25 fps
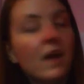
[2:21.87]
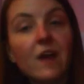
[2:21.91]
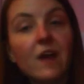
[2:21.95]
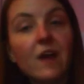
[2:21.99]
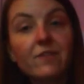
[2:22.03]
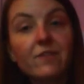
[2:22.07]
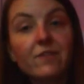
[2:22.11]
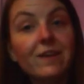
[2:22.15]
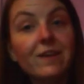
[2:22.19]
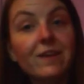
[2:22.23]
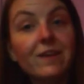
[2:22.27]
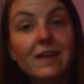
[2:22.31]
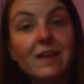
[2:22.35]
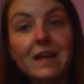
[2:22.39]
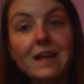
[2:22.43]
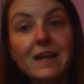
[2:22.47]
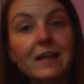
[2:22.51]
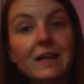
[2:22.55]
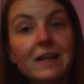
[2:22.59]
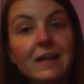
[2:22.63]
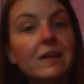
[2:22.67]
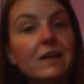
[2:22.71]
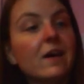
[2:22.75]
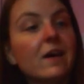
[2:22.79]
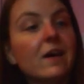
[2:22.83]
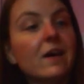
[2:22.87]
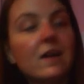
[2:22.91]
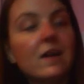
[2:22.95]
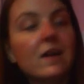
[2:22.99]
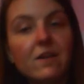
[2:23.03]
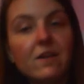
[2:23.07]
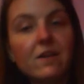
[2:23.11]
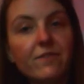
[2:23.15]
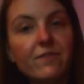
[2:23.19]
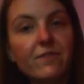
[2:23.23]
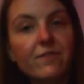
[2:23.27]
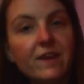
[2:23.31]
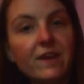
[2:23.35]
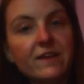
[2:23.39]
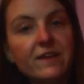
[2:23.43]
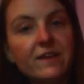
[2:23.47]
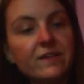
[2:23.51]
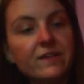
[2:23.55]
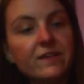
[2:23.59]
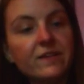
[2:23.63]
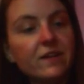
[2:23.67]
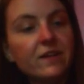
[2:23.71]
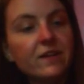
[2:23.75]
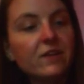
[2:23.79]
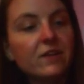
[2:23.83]
I really love
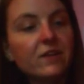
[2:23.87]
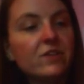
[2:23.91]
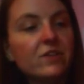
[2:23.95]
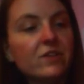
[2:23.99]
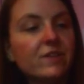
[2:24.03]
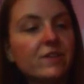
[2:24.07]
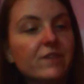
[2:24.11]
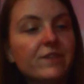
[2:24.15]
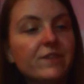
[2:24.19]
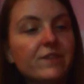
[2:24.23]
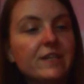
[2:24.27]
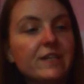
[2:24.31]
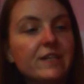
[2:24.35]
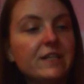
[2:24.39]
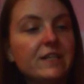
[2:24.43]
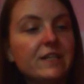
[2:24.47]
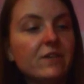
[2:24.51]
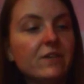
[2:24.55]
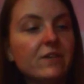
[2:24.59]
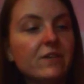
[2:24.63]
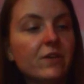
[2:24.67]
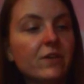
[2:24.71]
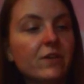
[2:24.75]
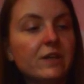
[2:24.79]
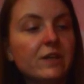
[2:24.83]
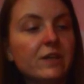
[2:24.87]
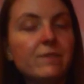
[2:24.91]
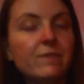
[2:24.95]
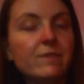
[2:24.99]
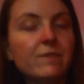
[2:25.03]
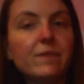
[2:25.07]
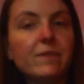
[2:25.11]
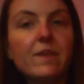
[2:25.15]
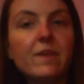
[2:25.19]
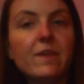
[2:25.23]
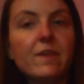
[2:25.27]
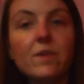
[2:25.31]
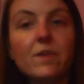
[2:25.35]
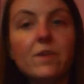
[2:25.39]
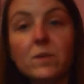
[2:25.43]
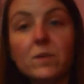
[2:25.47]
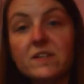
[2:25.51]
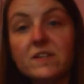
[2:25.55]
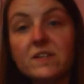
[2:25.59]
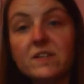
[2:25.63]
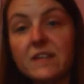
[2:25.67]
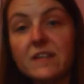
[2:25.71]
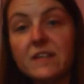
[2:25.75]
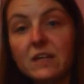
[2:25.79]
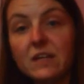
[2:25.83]
this and I just love the detail on it. There
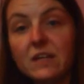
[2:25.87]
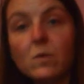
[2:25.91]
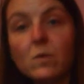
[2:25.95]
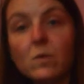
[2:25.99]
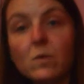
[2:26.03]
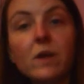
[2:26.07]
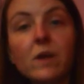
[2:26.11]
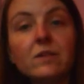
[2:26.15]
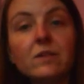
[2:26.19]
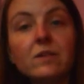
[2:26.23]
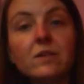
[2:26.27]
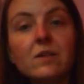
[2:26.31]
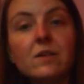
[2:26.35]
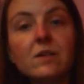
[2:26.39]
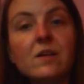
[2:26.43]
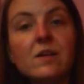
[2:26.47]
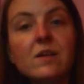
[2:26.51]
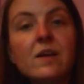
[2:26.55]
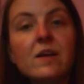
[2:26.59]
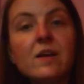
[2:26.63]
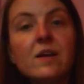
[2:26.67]
was a singing one.